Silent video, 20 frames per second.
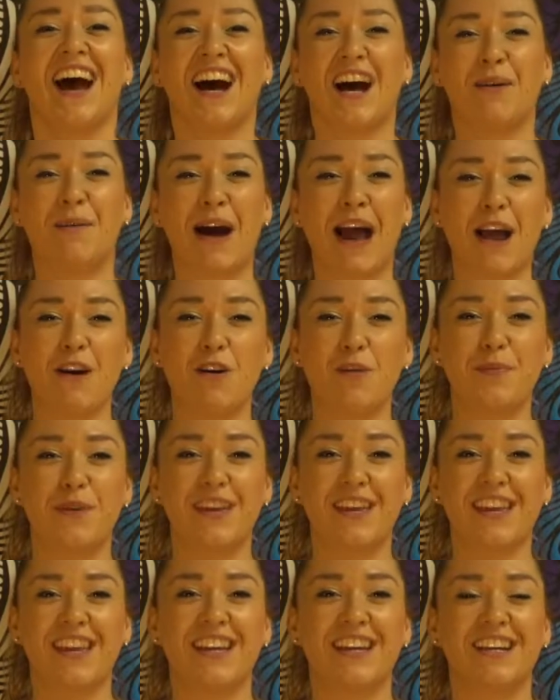I will
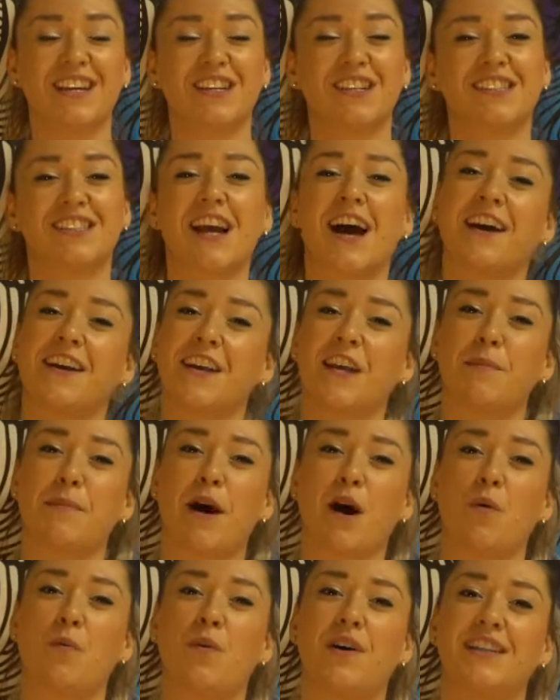be talking
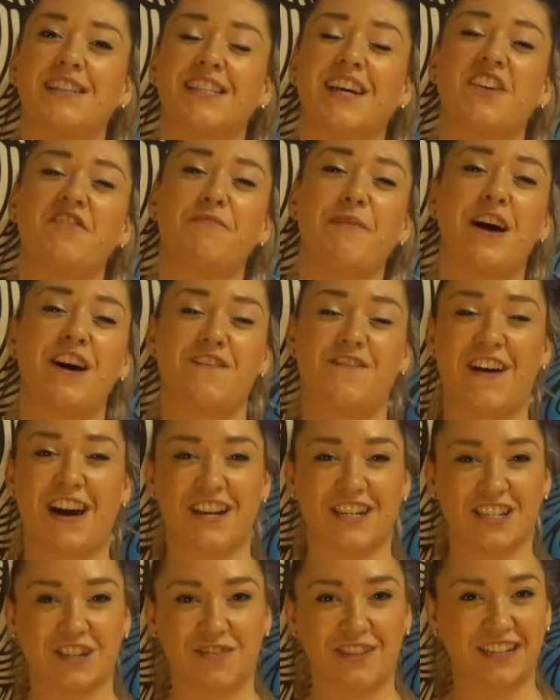about what
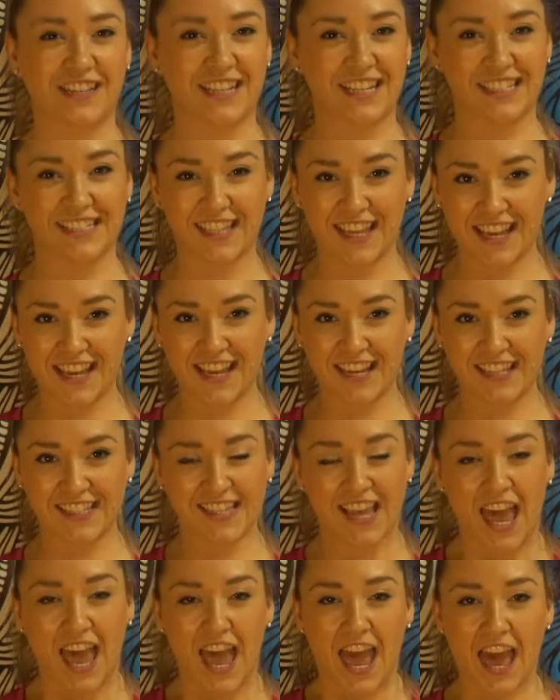Myofascial Release
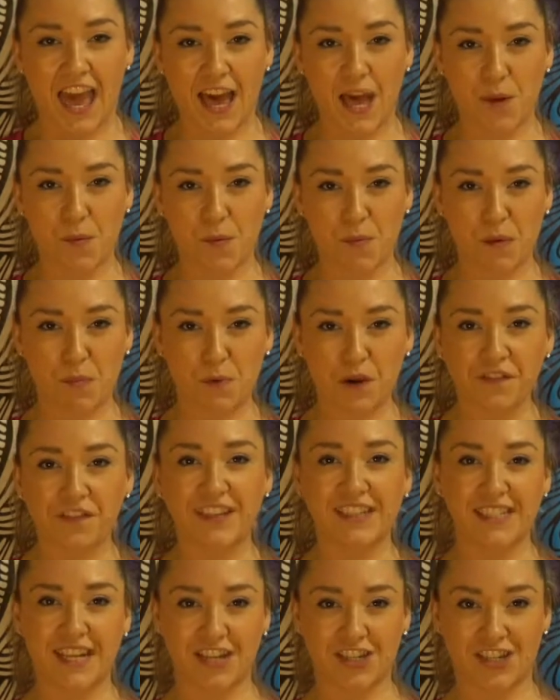is, and we'll be
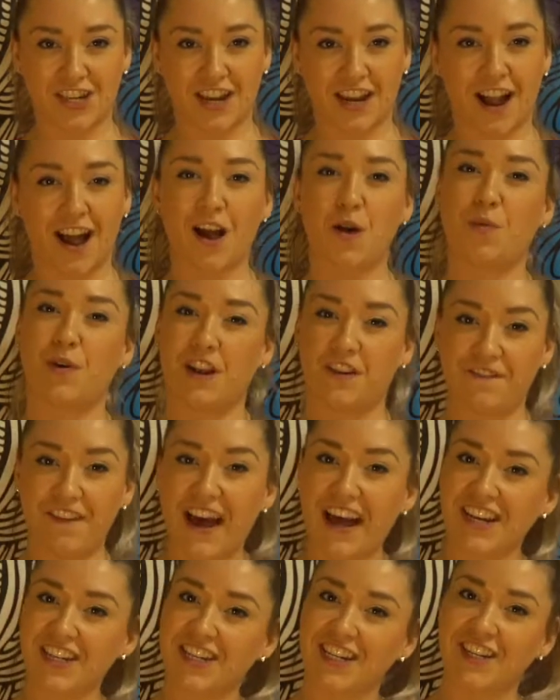briefly touching on what a
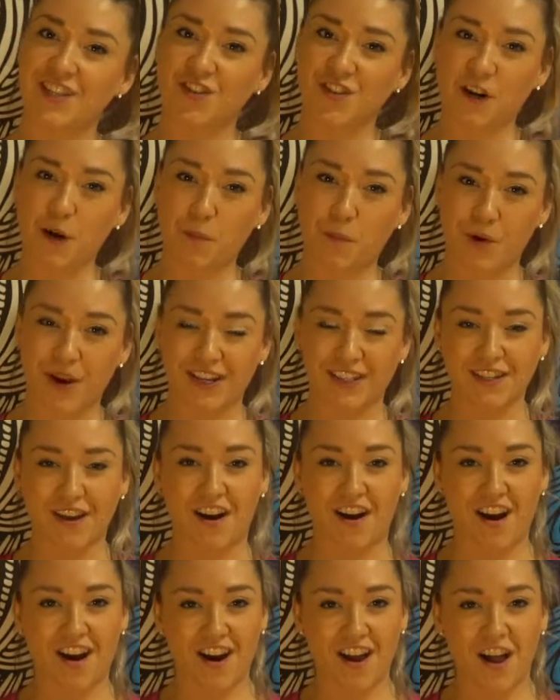fascia and trigger points
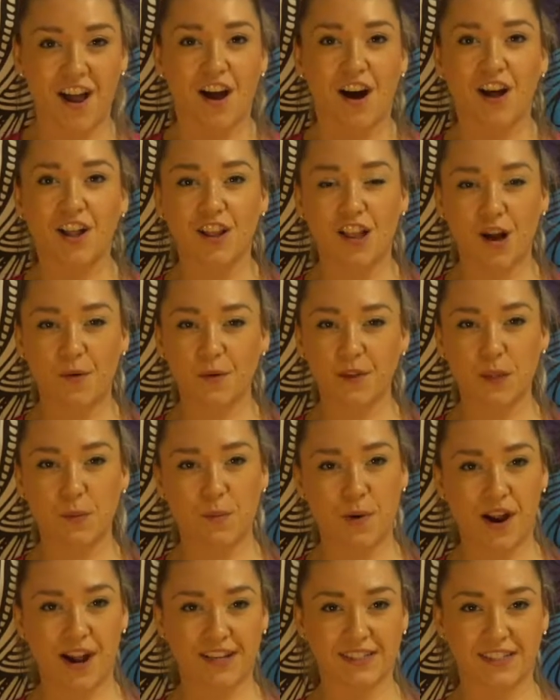are, along with the
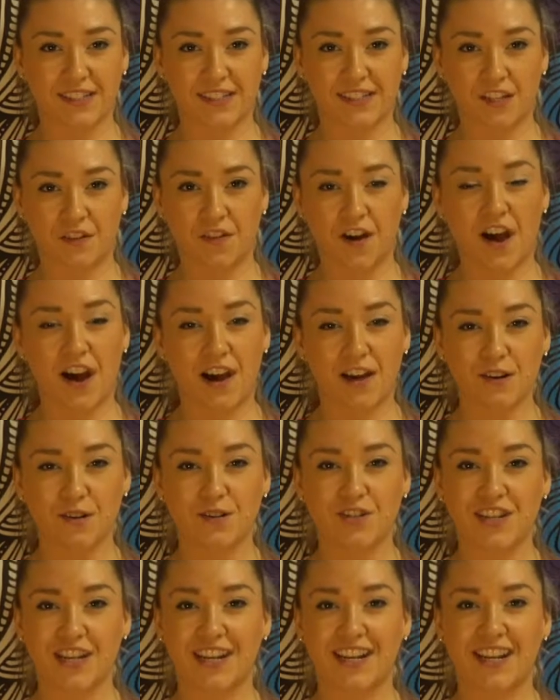process of
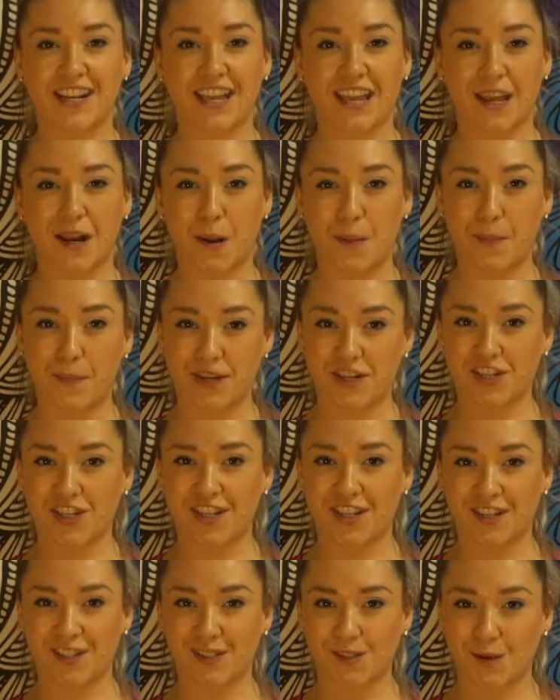autogenic
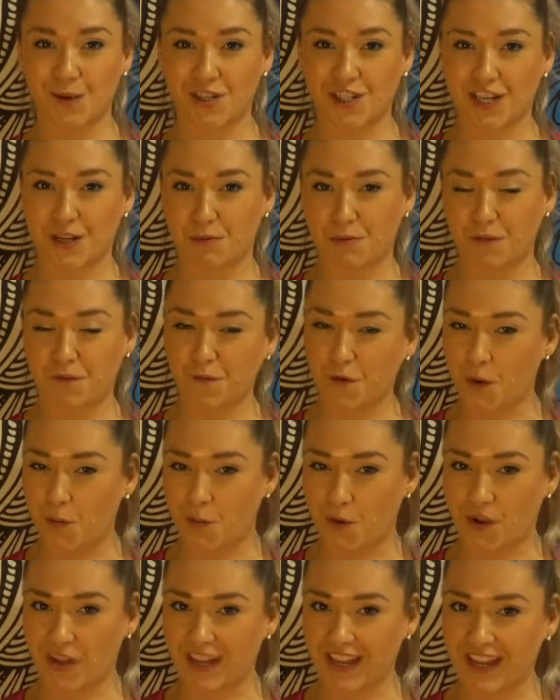inhibition associated with foam
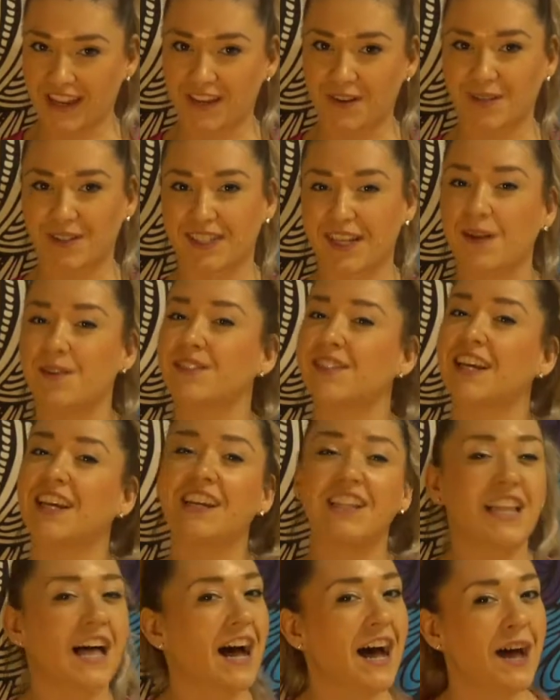rolling. I know it sounds like
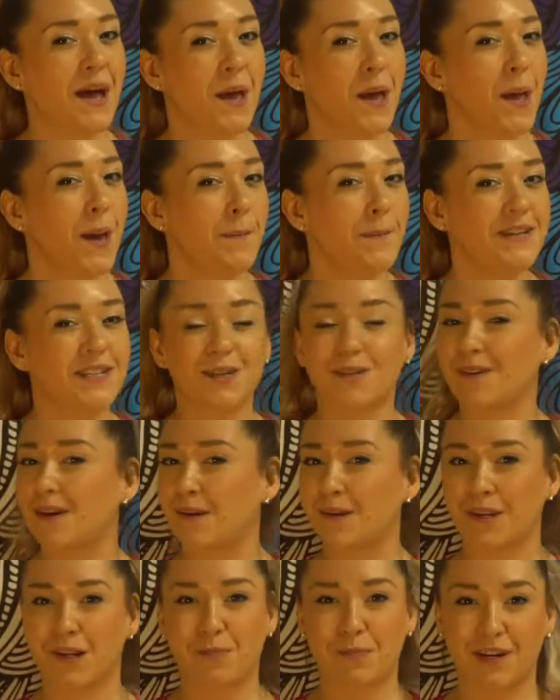a lot, but don't worry,
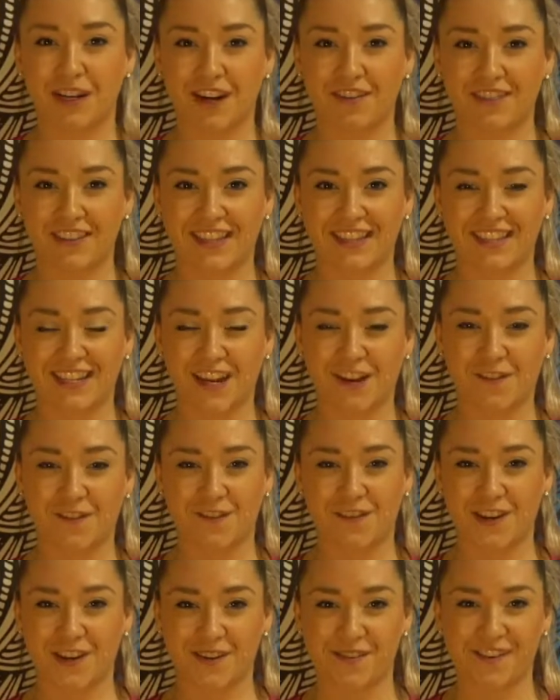I'm going to break everything down
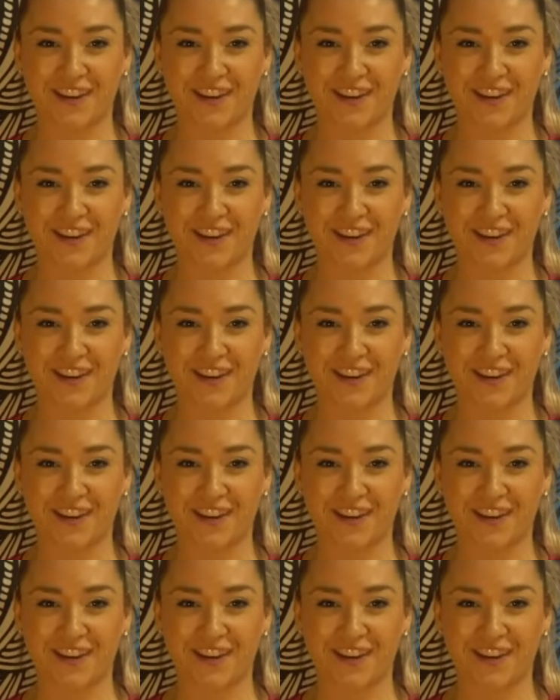for you,